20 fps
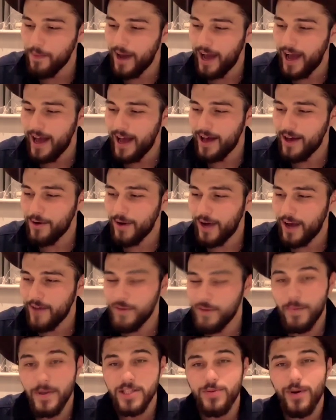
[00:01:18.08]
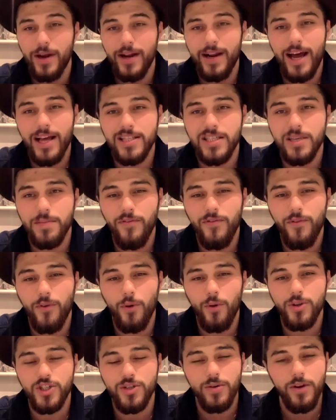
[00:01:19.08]
but how have you been to Atlanta
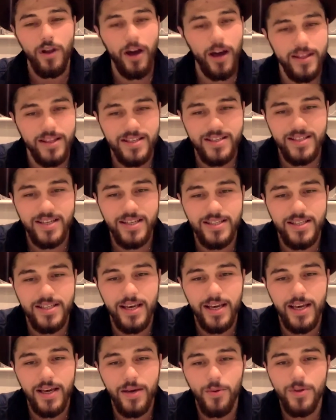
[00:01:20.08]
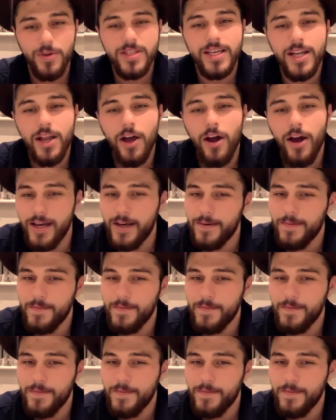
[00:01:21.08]
before? Do you like the city? What's it like?